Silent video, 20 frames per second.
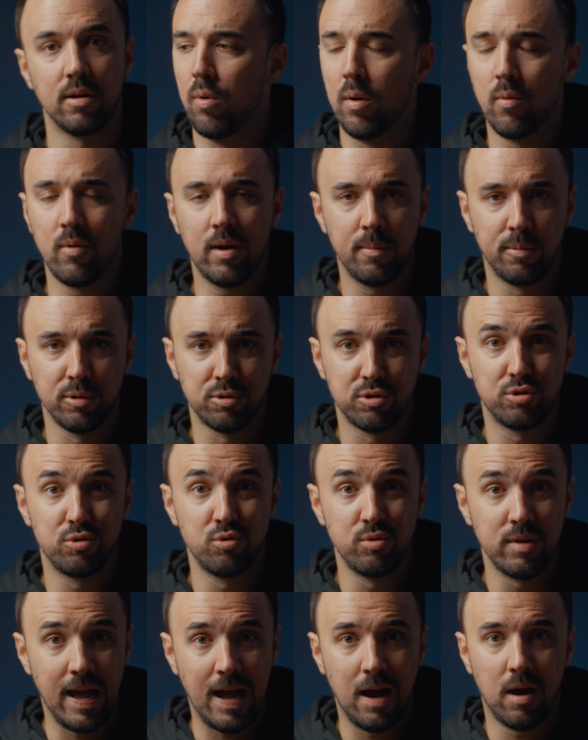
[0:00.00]
What we're able to do
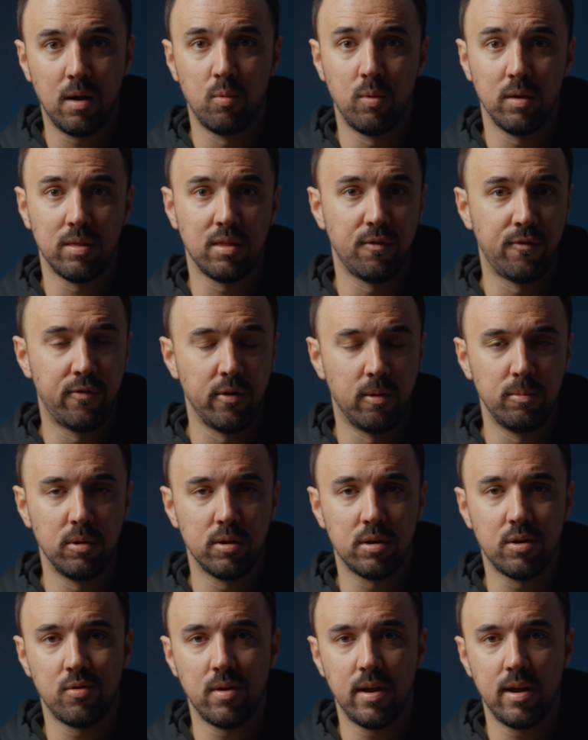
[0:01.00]
now with the Film Look
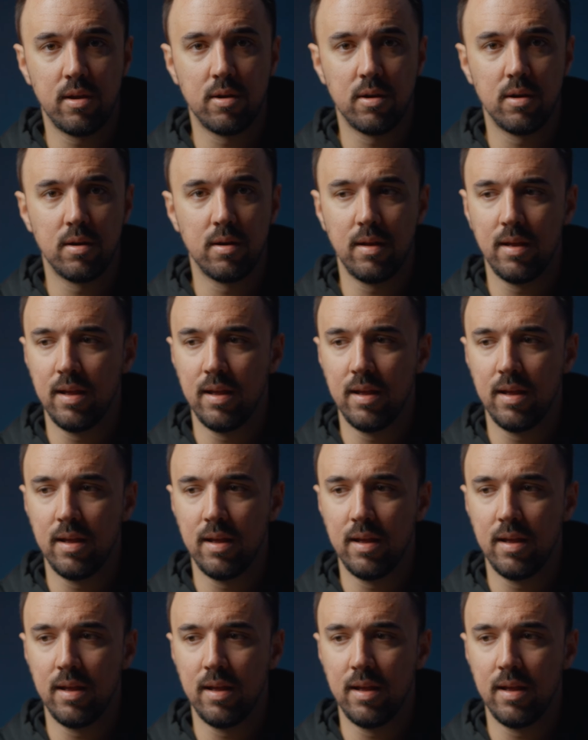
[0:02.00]
Creator,